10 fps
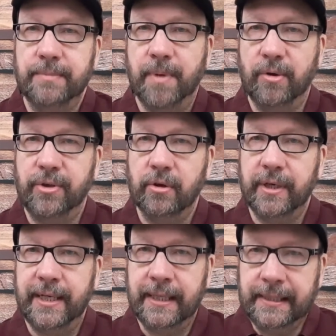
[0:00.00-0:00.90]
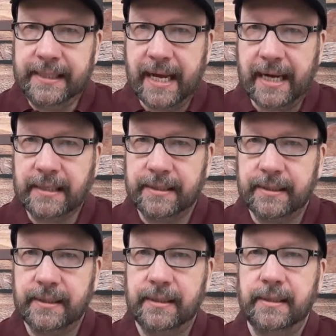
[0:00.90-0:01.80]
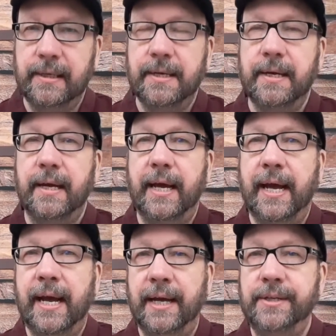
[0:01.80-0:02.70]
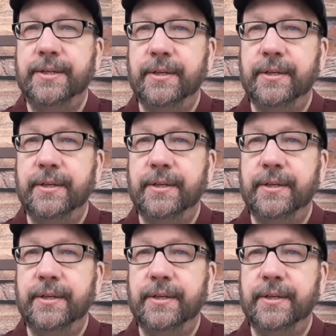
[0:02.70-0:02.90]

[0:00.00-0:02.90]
both your in-text and